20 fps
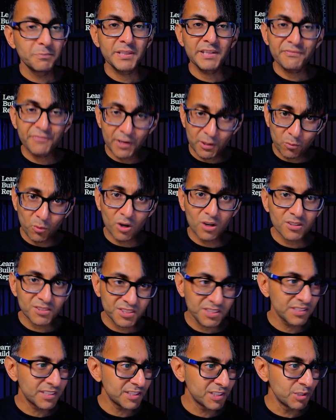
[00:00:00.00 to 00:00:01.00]
But if I
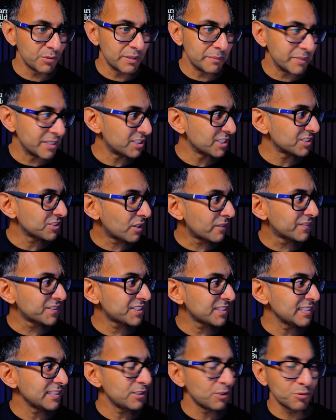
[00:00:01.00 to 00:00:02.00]
was going to do images,
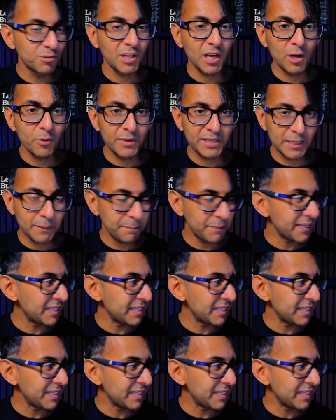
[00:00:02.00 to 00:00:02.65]
obviously you go in and